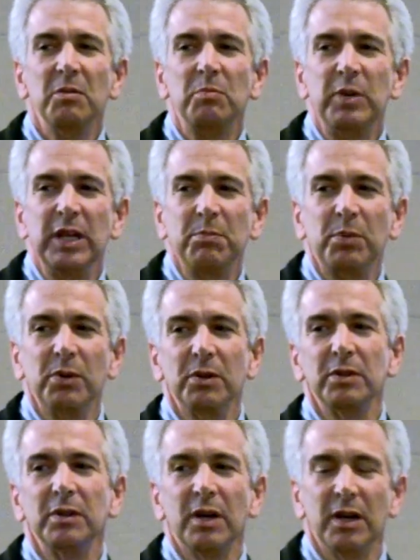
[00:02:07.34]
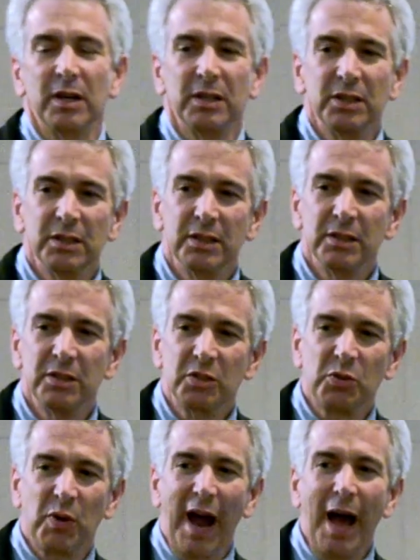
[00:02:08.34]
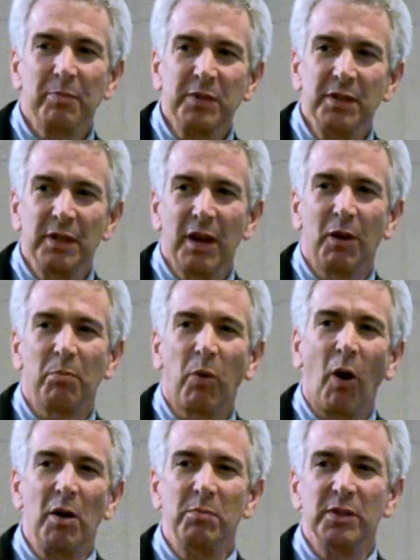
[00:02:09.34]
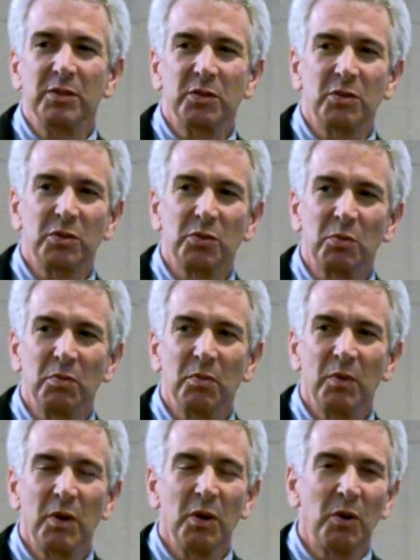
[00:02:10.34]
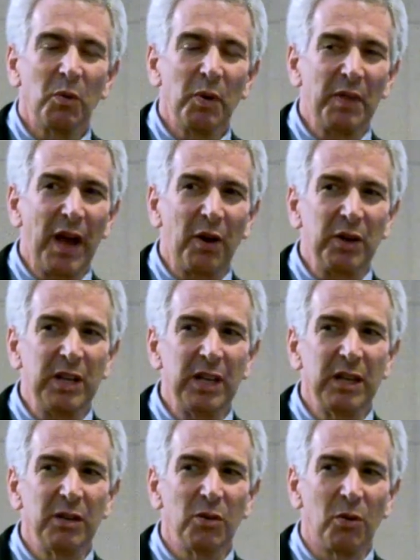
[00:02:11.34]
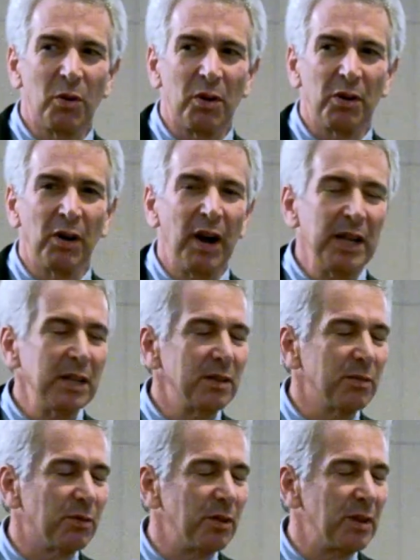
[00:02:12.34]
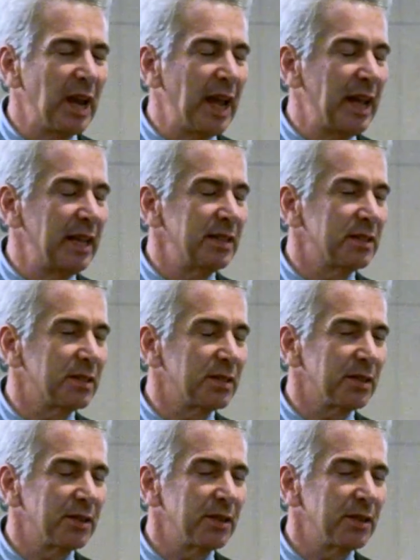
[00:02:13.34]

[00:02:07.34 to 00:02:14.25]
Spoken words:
people trapped in their apartments without heat or light for days,